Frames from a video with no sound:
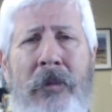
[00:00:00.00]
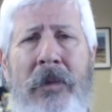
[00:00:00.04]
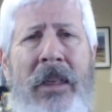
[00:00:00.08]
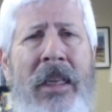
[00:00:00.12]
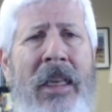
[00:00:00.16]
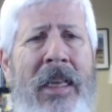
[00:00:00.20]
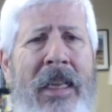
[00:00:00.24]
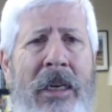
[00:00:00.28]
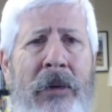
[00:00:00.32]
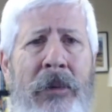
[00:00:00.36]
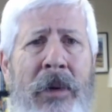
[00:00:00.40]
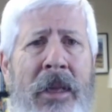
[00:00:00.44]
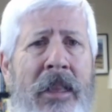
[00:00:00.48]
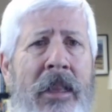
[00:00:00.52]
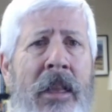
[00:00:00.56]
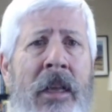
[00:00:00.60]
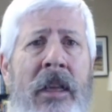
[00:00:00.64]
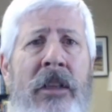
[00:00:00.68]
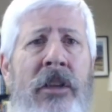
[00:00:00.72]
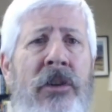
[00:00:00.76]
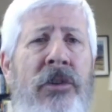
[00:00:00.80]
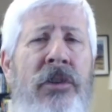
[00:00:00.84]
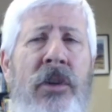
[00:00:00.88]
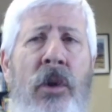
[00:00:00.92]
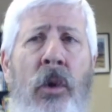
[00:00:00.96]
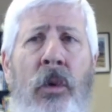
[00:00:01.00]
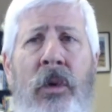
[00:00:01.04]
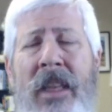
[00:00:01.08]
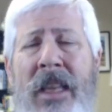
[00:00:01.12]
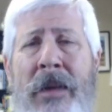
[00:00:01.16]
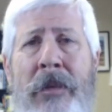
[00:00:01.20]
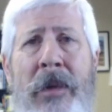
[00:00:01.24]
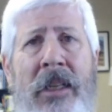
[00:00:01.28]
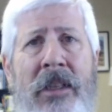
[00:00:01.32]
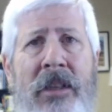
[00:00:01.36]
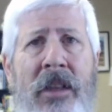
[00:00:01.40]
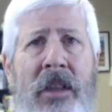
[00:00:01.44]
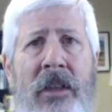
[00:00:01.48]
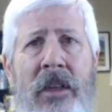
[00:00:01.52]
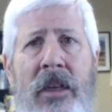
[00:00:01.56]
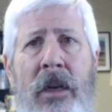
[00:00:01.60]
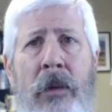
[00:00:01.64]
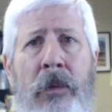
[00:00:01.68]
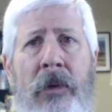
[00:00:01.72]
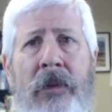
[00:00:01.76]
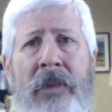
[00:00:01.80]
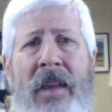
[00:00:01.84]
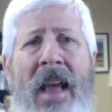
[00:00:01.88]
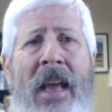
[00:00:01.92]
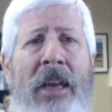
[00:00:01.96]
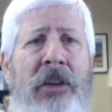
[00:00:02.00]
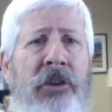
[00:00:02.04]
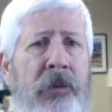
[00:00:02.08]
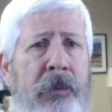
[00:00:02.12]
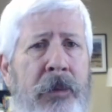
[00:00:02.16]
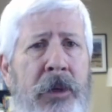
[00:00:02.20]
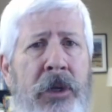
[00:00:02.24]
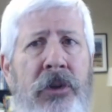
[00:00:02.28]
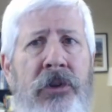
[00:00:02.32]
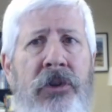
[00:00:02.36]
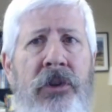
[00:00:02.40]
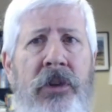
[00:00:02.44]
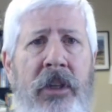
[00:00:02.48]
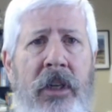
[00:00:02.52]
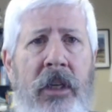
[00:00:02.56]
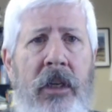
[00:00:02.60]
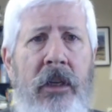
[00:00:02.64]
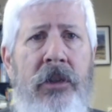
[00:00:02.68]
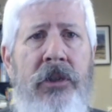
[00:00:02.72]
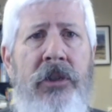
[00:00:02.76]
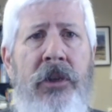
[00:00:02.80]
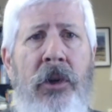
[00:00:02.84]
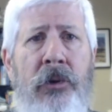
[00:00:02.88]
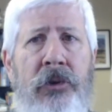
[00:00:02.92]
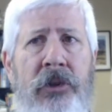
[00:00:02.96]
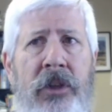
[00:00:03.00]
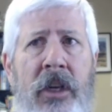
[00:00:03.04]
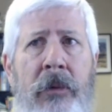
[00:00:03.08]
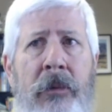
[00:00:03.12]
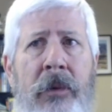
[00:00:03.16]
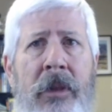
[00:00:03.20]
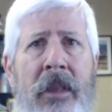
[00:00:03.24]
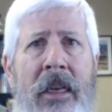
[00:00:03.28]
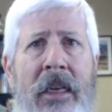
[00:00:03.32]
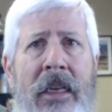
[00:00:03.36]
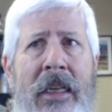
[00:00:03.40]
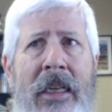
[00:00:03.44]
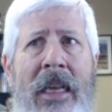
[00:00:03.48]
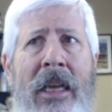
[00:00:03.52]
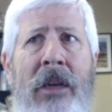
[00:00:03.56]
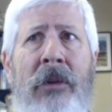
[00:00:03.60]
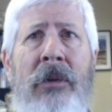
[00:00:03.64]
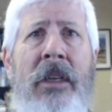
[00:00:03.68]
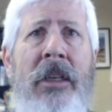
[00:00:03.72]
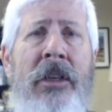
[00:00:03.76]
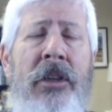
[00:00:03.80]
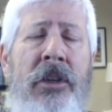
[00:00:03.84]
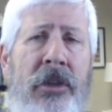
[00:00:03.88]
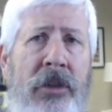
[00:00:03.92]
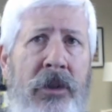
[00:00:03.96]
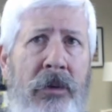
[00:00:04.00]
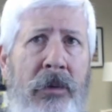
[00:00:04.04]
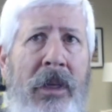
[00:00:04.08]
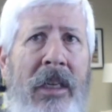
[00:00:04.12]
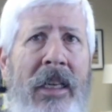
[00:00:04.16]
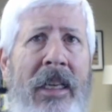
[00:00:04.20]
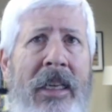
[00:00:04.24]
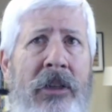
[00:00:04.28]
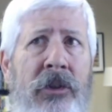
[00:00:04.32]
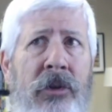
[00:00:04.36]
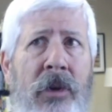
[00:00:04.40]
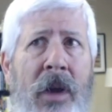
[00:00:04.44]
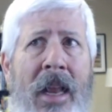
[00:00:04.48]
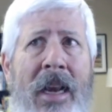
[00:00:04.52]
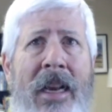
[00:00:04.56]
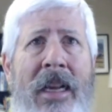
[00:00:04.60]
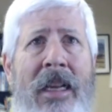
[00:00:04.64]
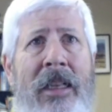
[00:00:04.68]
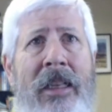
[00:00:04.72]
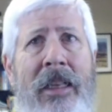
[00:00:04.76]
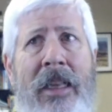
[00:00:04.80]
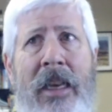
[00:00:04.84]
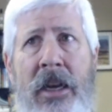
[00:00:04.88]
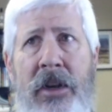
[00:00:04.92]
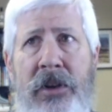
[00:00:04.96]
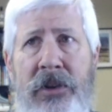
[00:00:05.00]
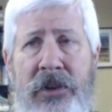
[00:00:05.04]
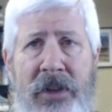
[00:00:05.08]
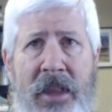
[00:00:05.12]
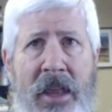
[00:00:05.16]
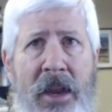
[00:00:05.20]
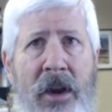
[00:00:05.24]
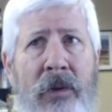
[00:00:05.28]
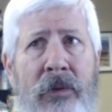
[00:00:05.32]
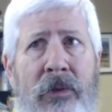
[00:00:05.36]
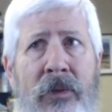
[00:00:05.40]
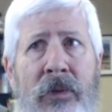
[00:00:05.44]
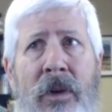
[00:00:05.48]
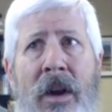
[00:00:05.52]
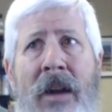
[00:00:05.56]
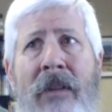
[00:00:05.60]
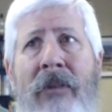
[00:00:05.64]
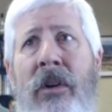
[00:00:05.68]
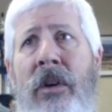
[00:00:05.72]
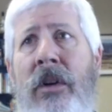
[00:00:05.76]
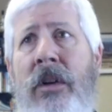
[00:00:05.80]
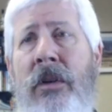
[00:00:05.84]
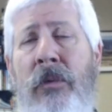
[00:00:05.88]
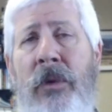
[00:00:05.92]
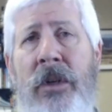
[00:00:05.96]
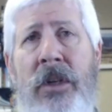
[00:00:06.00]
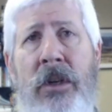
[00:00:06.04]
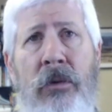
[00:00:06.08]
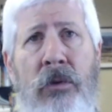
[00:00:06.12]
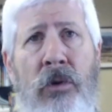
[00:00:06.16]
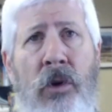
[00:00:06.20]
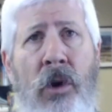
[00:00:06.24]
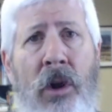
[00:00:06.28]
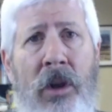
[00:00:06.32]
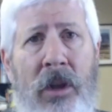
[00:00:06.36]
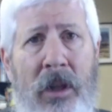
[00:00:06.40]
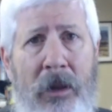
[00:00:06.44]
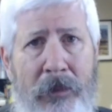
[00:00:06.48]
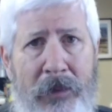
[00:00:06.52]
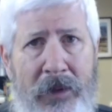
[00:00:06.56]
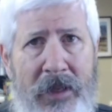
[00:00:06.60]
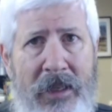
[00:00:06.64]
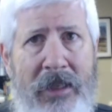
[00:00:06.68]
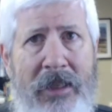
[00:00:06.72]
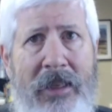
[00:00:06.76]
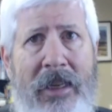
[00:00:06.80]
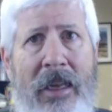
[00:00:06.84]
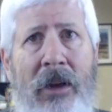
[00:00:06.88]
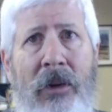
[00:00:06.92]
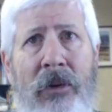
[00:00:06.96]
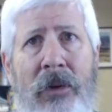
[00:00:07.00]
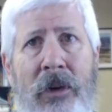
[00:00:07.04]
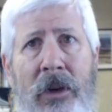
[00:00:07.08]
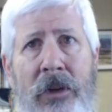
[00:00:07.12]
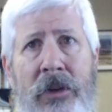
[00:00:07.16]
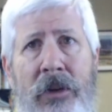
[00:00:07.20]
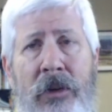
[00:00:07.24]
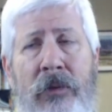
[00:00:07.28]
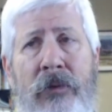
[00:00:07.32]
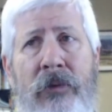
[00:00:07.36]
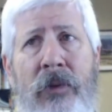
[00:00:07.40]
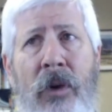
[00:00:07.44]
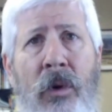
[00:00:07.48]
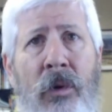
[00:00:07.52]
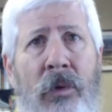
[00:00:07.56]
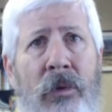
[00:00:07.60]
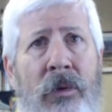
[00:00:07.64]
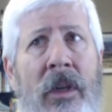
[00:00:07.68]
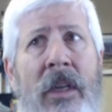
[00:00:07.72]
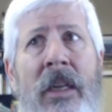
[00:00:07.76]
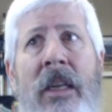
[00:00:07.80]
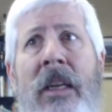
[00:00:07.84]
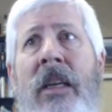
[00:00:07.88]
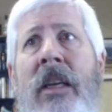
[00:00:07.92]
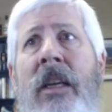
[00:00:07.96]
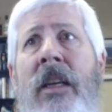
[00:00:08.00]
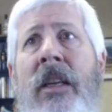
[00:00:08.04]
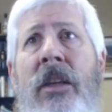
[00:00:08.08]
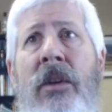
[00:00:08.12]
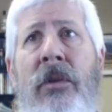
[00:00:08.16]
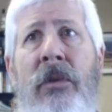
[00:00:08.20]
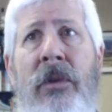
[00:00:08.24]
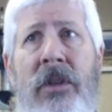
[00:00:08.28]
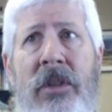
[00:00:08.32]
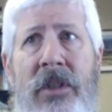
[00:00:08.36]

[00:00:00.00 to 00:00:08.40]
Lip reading: Anyway, there's no limit to the number of attributes you can associate with an account, and you do it electronically, and it's there forever. And when you call up the account on your phone, you can